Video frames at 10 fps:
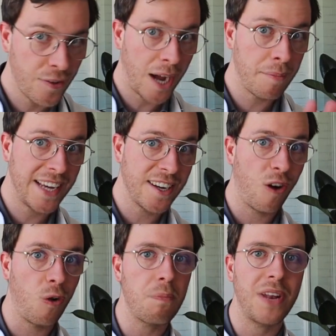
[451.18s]
Now, I made a
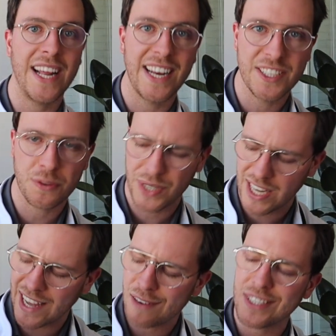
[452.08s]
whole playlist with
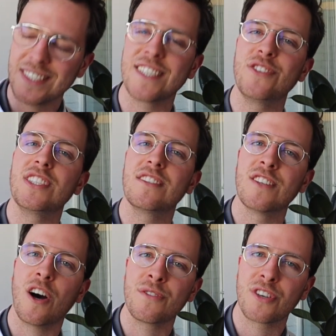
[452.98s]
everything you need to
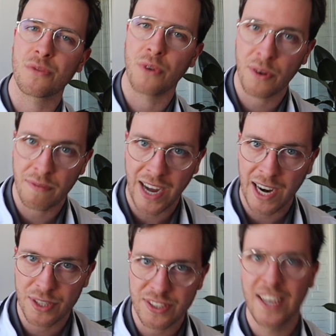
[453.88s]
know on the
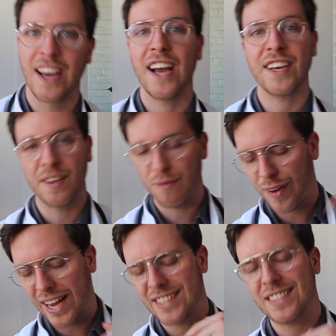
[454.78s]
coronavirus and you can
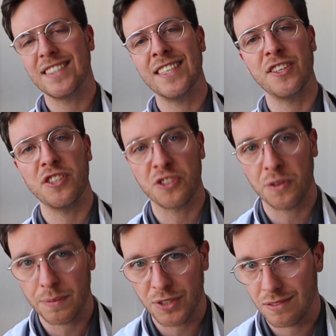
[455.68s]
find it in the
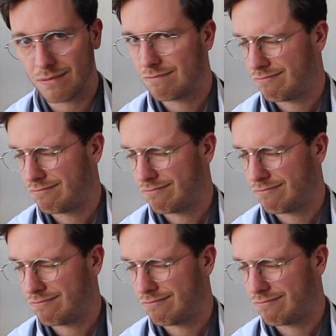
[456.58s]
description.